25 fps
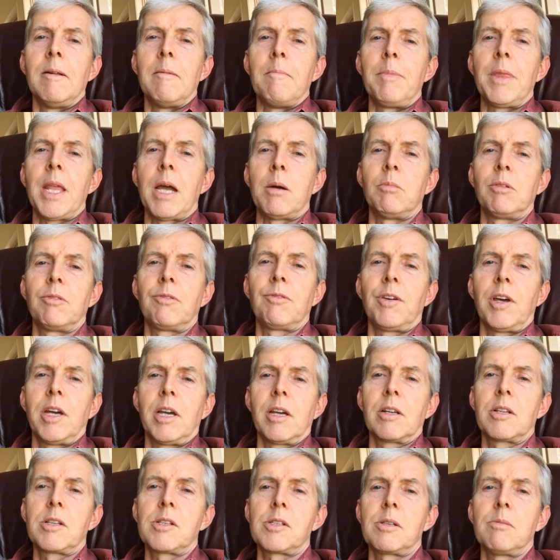number
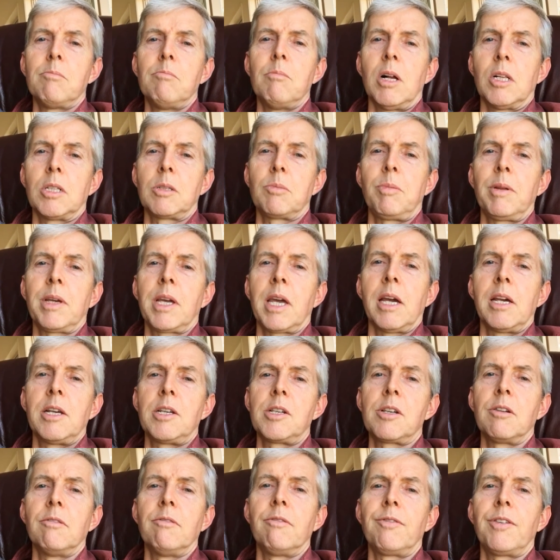facts,
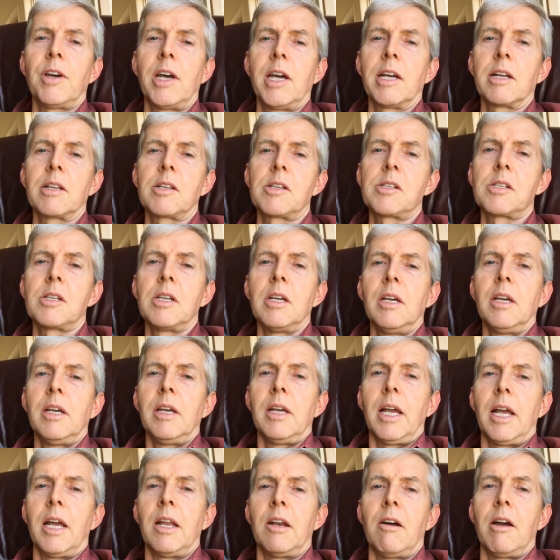multiplication facts,
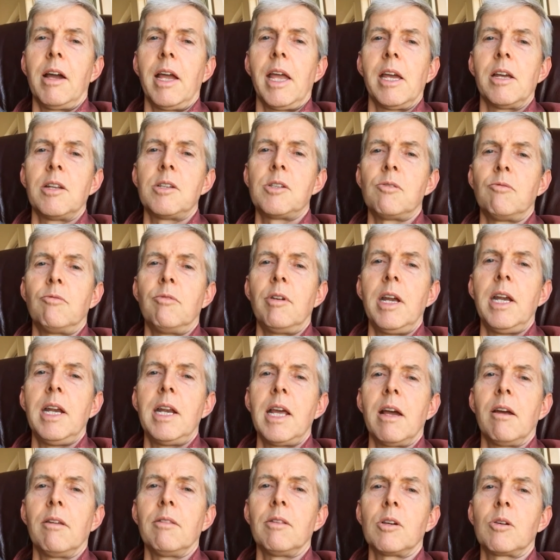and I had to read
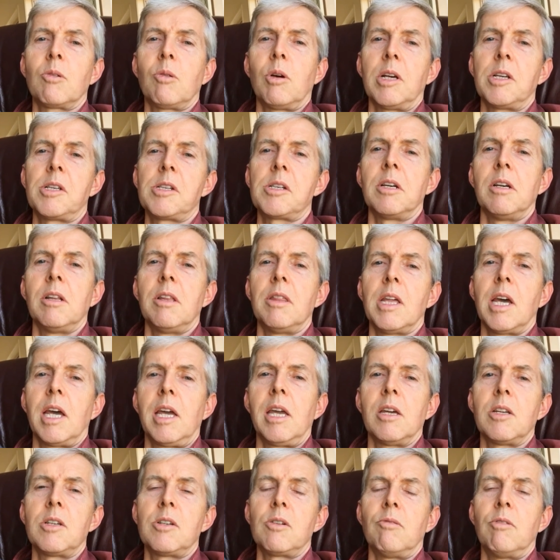out the question and they
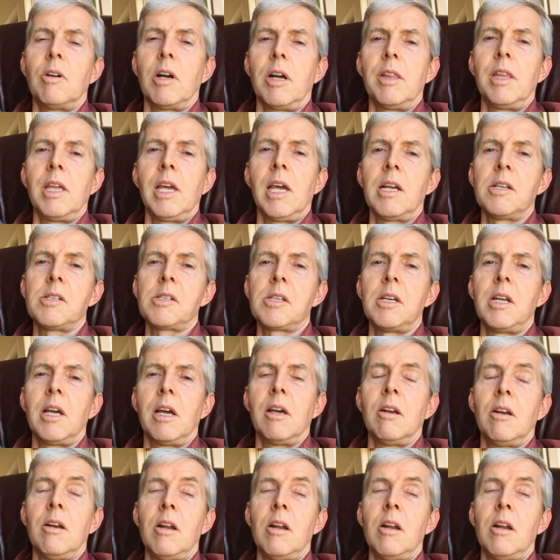had to write the answer down.